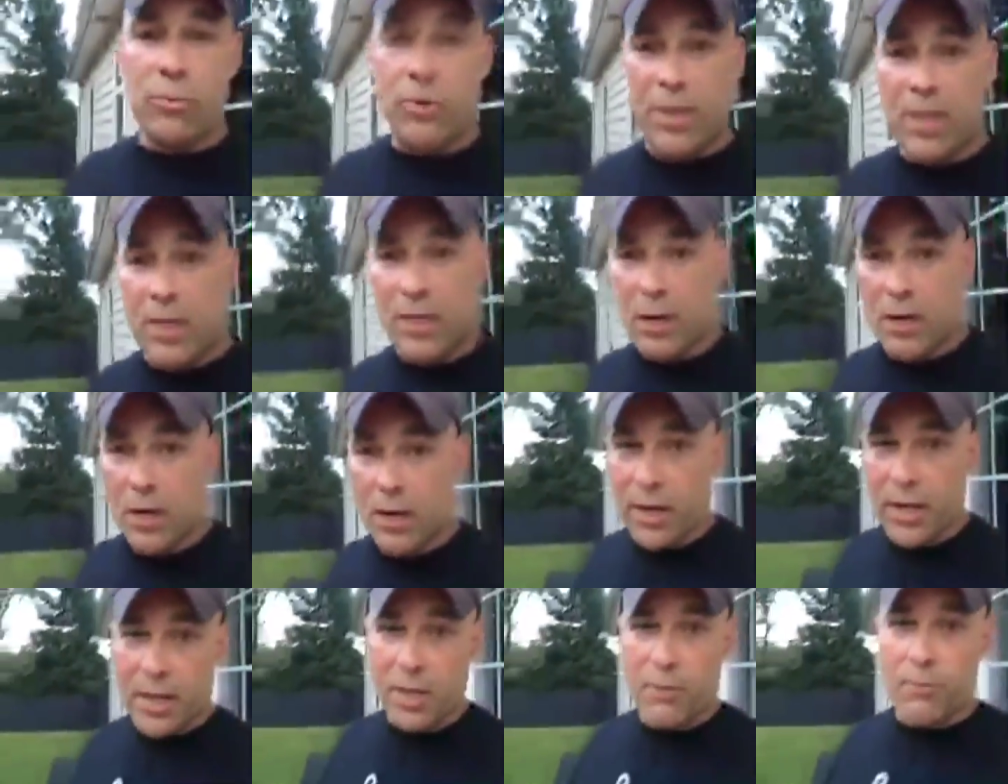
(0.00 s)
that we
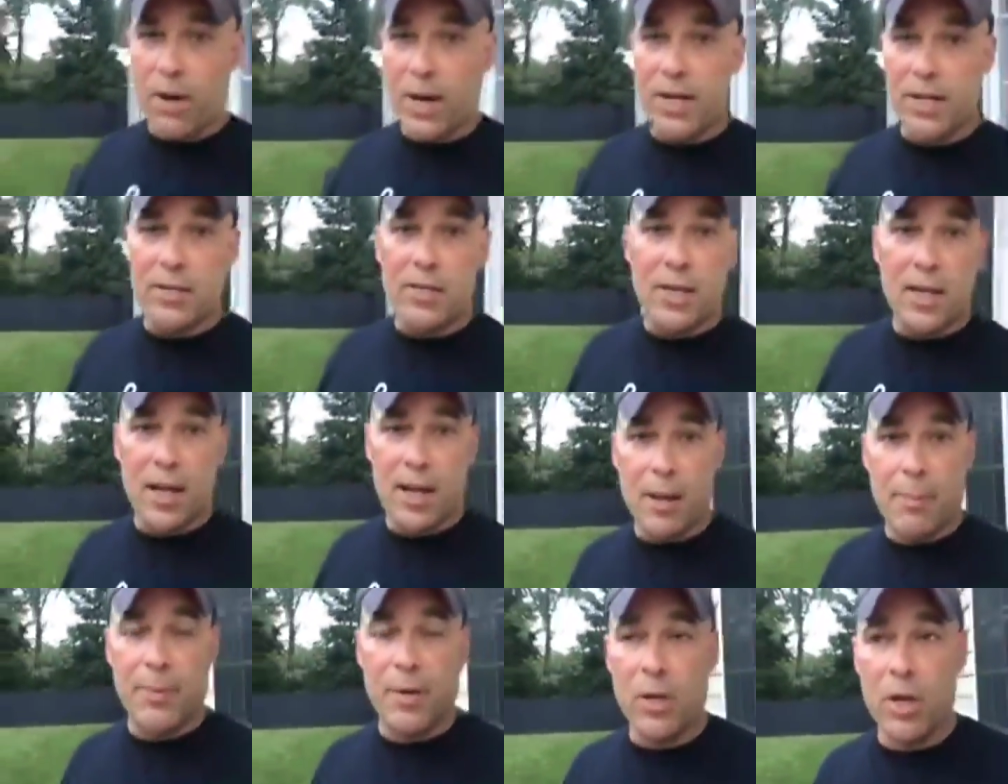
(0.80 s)
are getting ready to
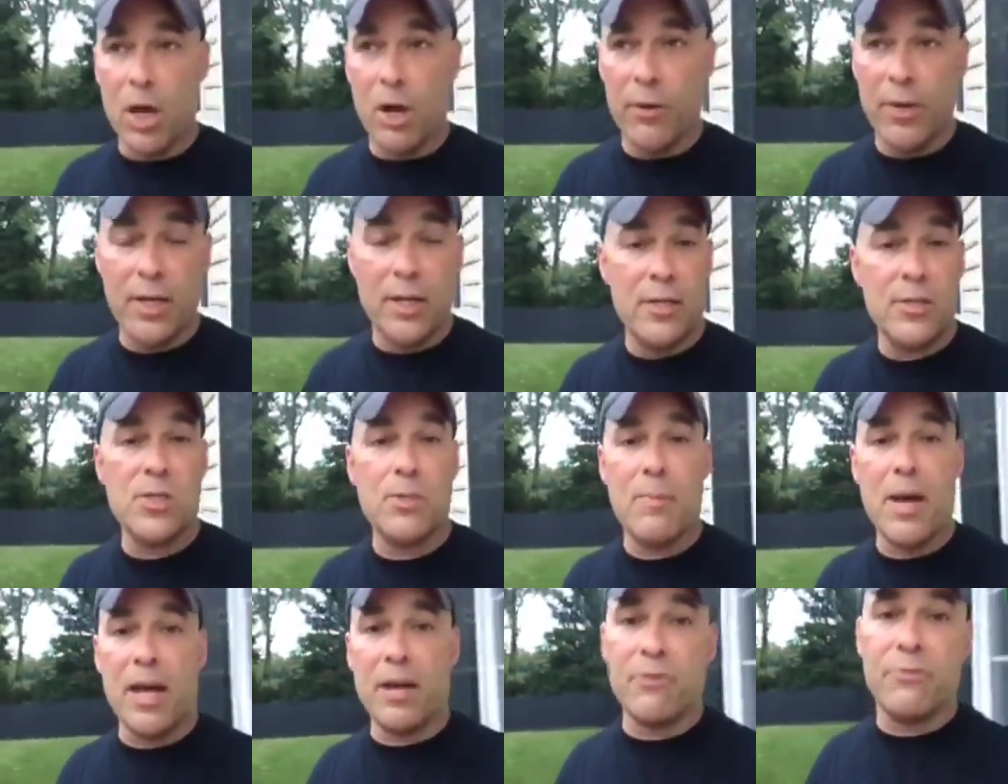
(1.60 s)
get up and going. And
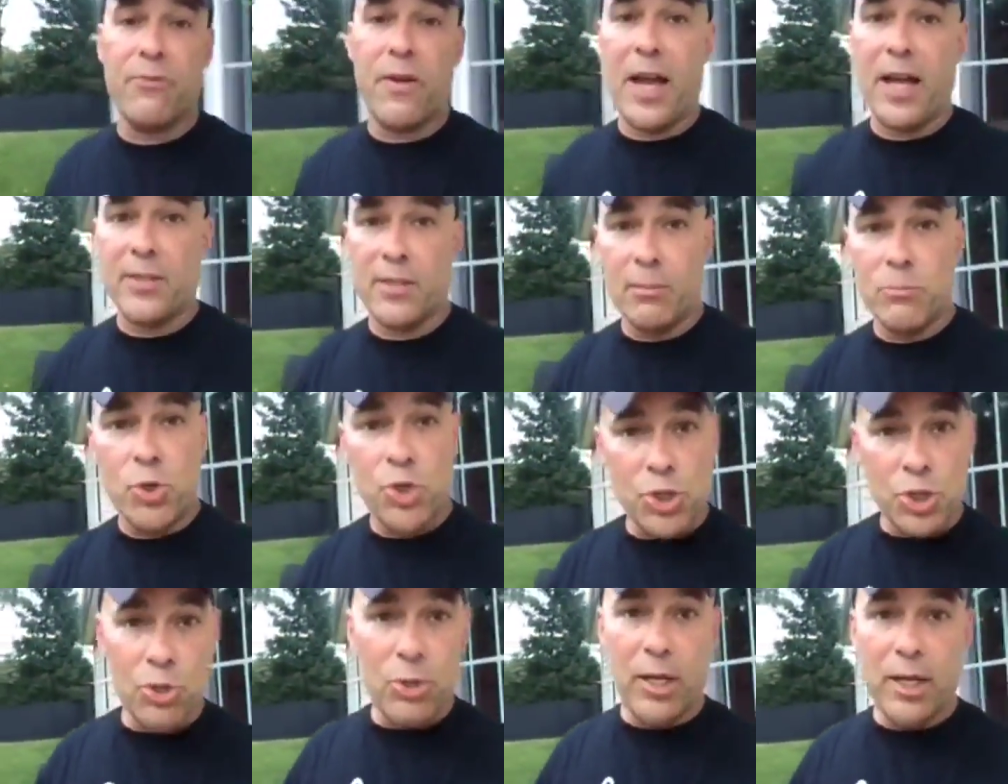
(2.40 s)
as a matter of fact, I'm
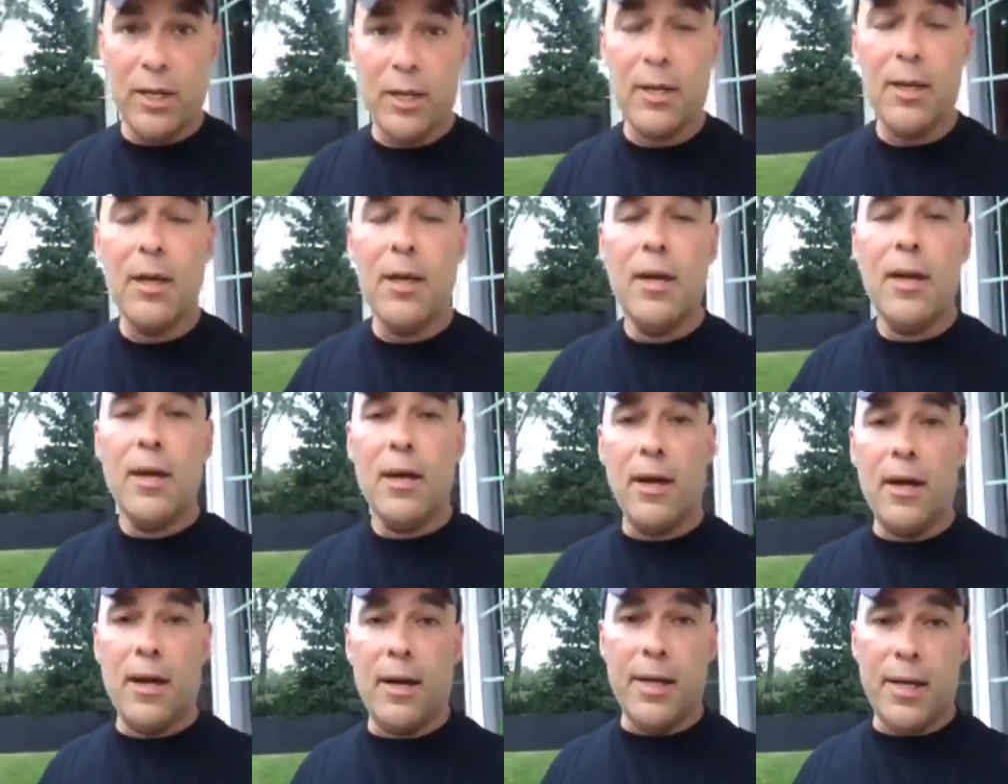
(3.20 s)
shooting
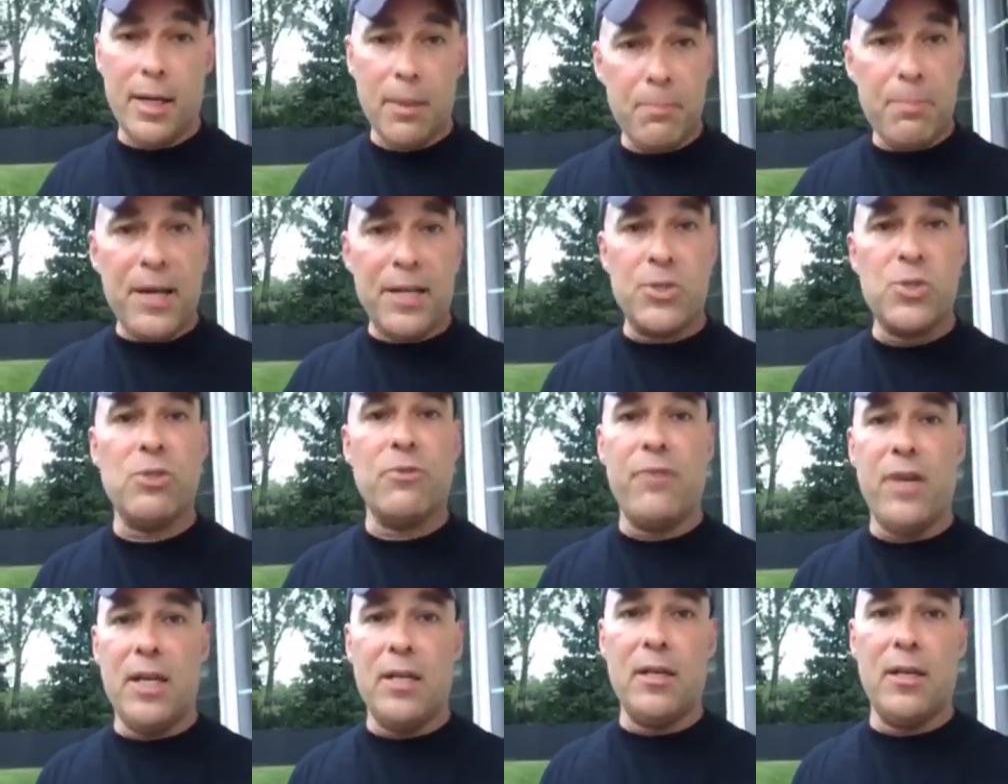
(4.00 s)
in
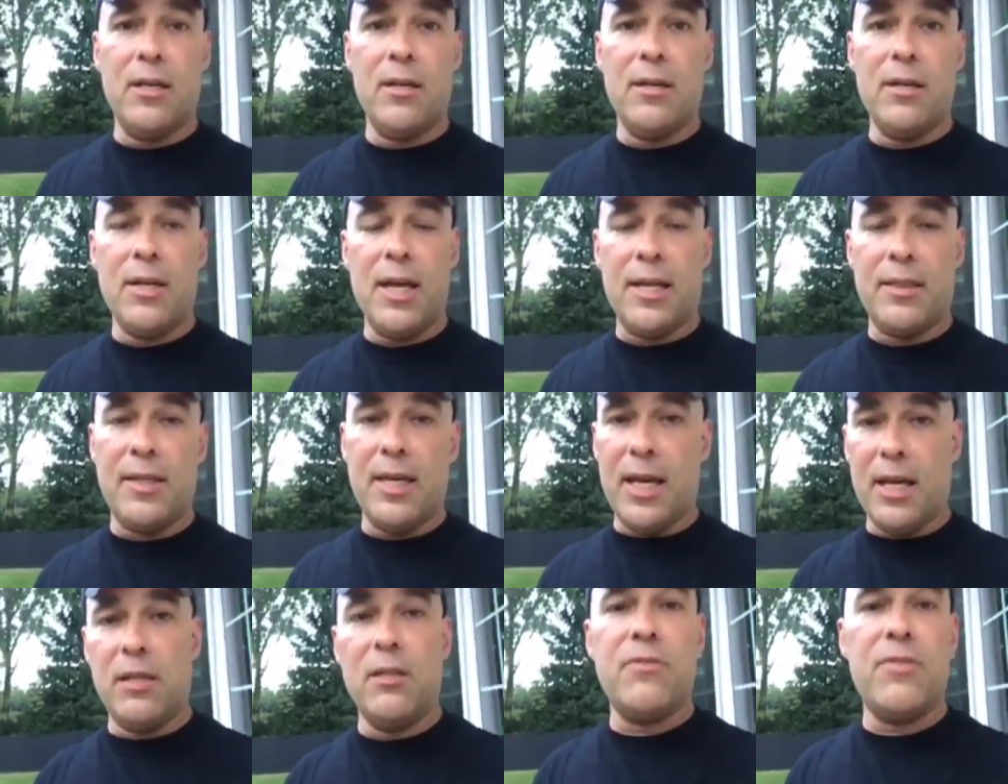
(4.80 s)
Pennsylvania at
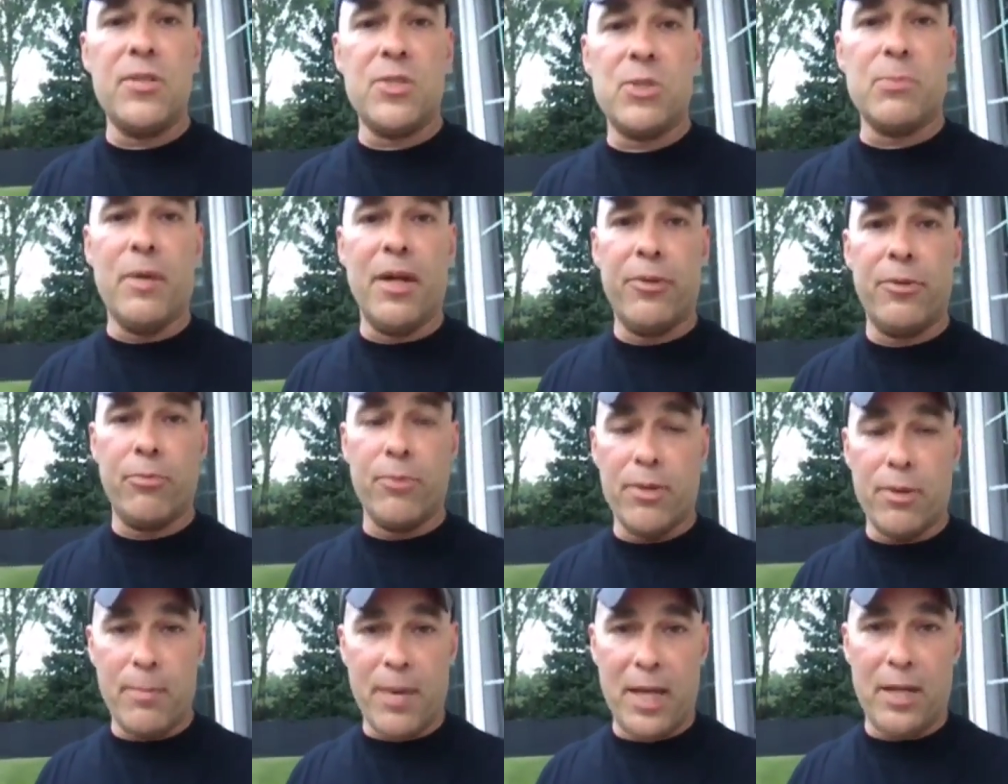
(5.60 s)
the end of this
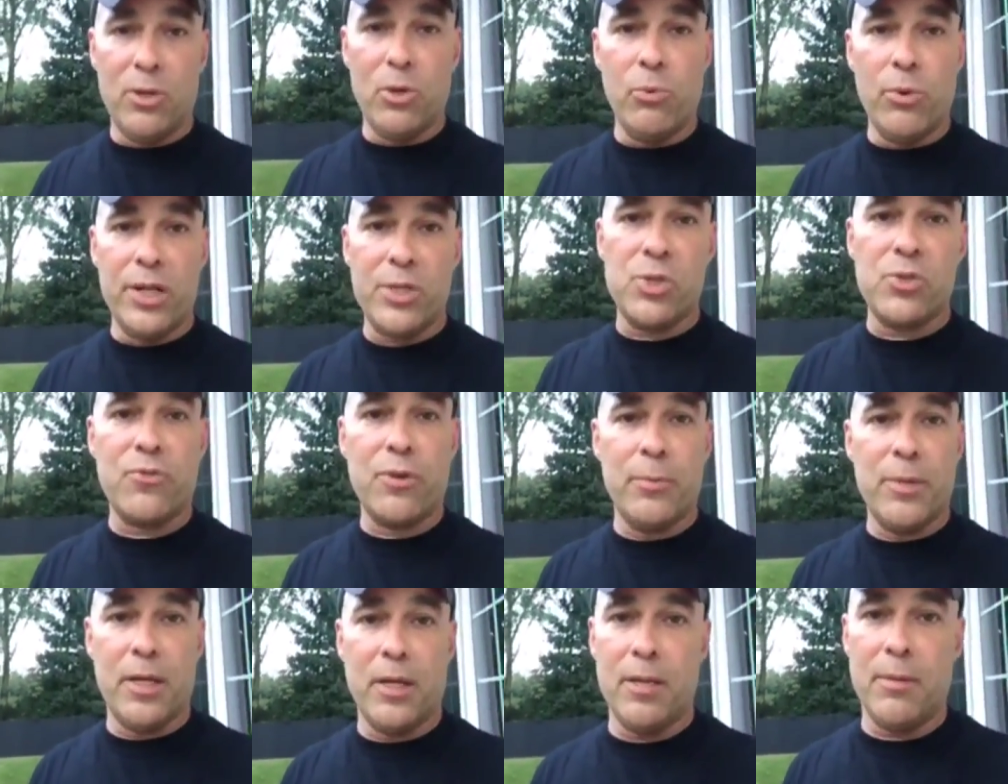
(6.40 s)
month with Amanda Wiss
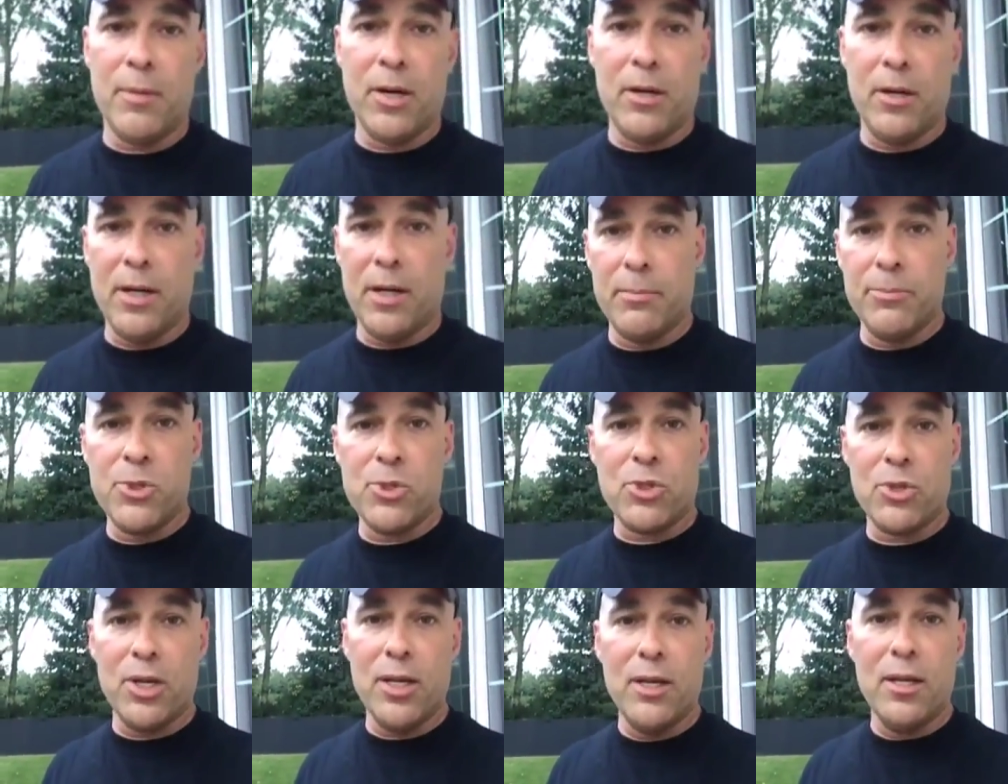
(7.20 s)
from A Nightmare on Elm
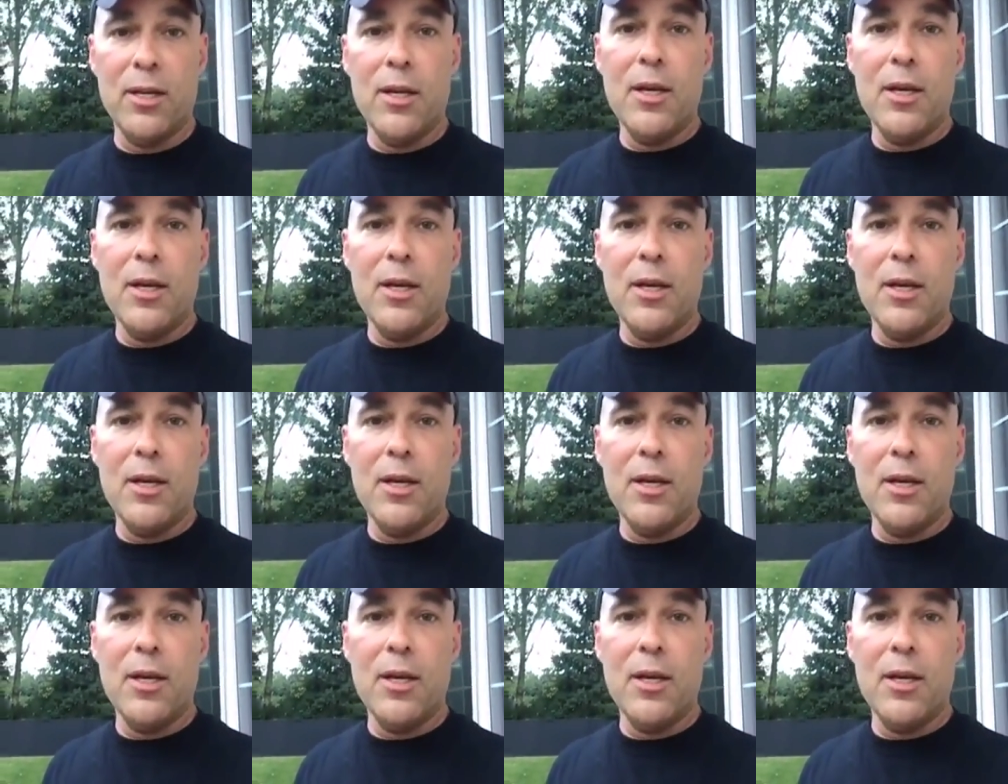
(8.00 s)
Street.